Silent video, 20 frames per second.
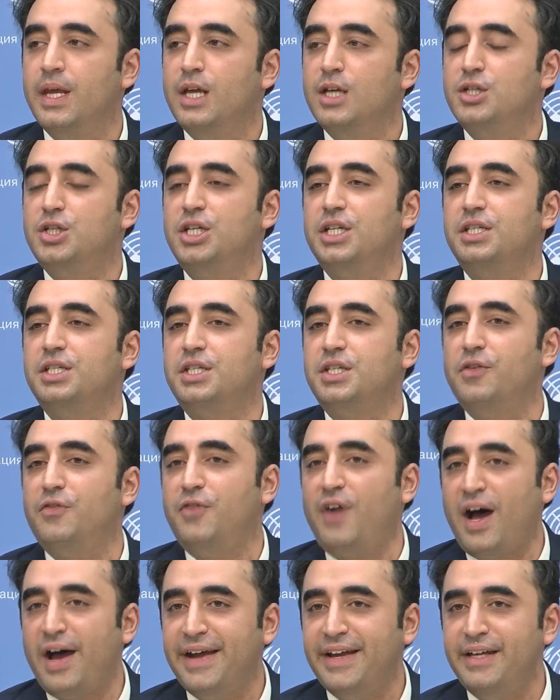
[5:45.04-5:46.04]
She has
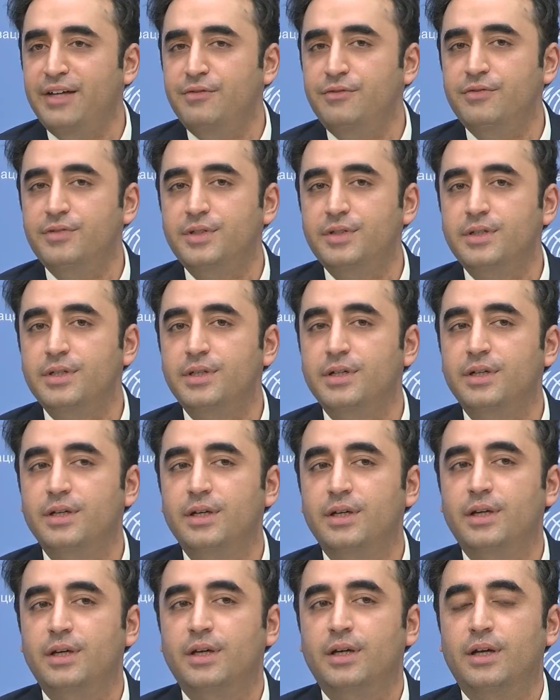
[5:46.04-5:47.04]
survived
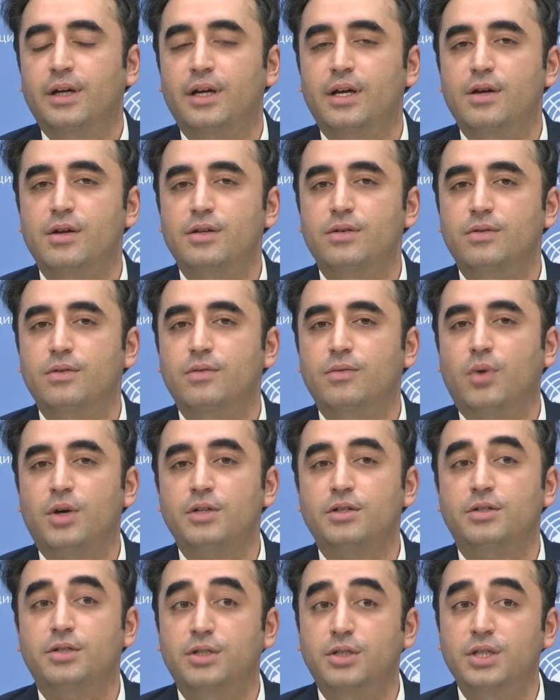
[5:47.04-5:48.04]

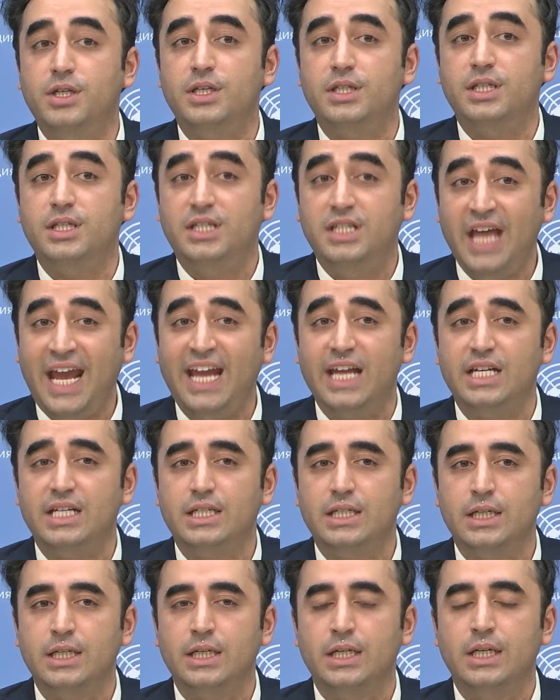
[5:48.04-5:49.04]
what to this
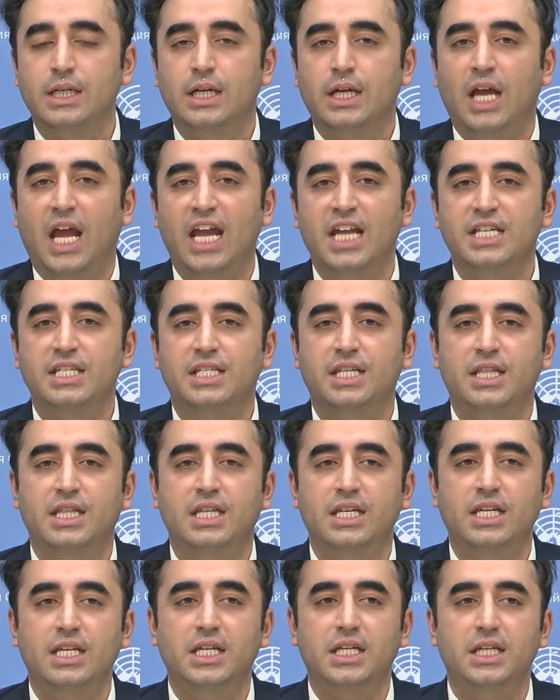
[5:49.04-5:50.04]
date is
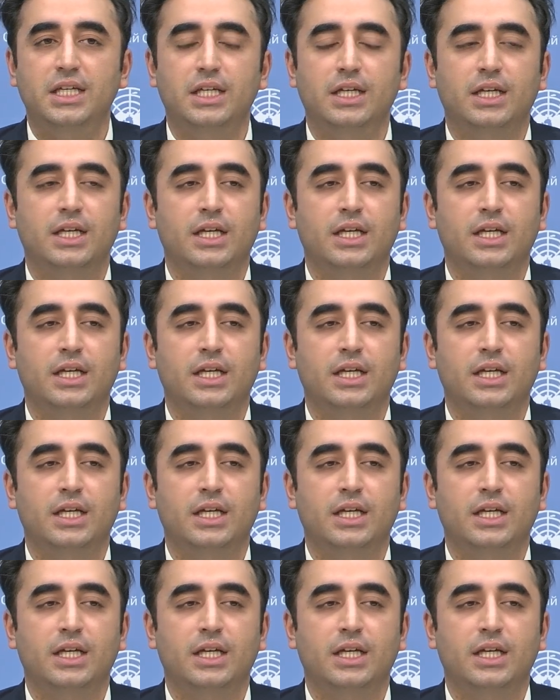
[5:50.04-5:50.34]
the